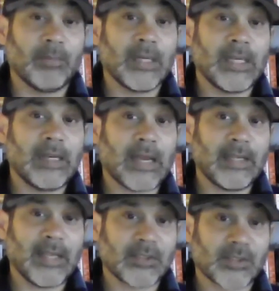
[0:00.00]
Monday night
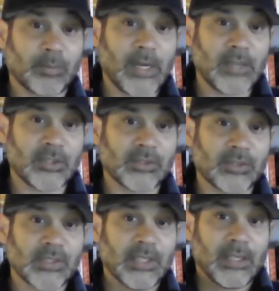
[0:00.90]
against the
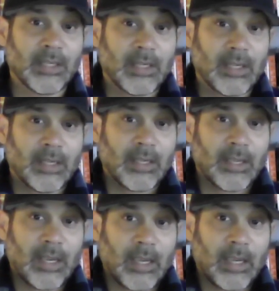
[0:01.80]
Rangers.
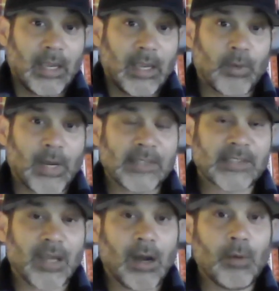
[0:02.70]
And what I
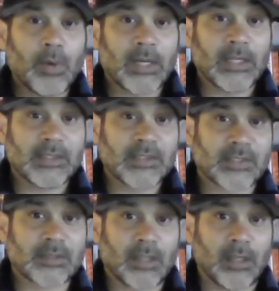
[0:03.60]
saw
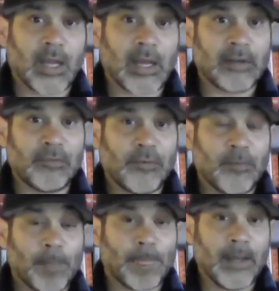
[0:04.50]
was a lot of
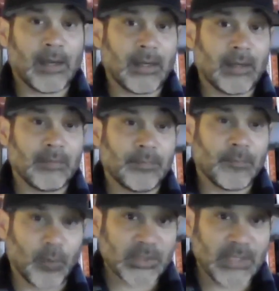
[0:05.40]

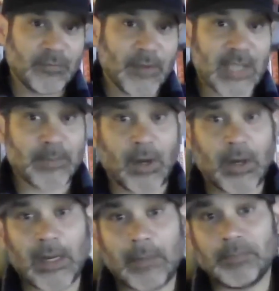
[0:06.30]
four-seam
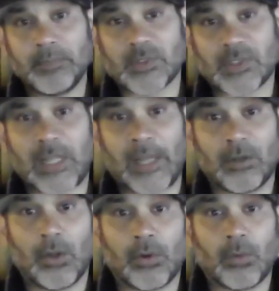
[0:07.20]
fastball up,
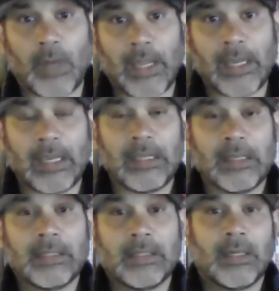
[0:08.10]
slider low and away,
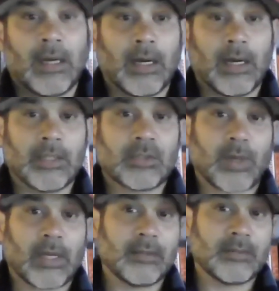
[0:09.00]

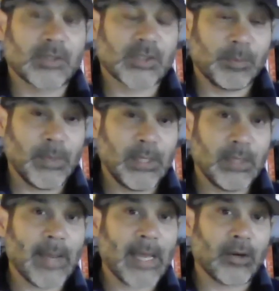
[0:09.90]
try to speed
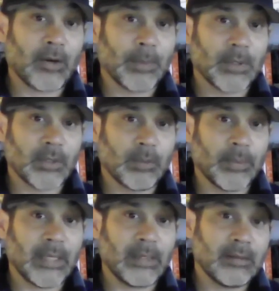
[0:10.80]
the batter up a little
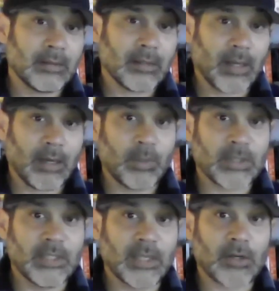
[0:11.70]
bit
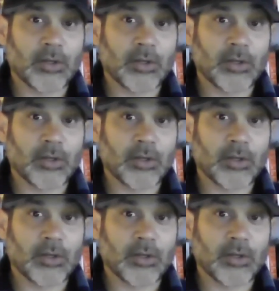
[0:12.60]
with the knuckle